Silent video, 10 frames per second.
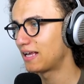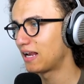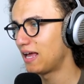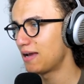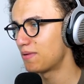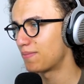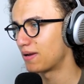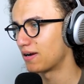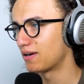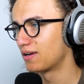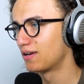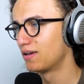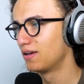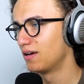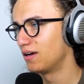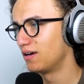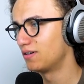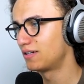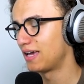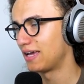climb up here.
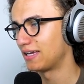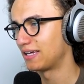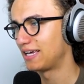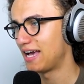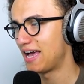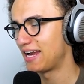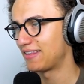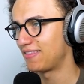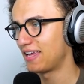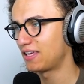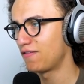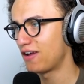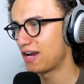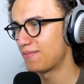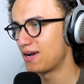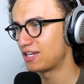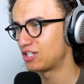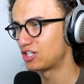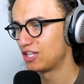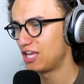Okay, got it. Thank you very
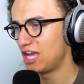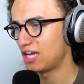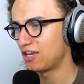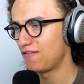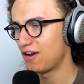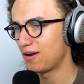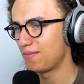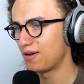much. Thank you very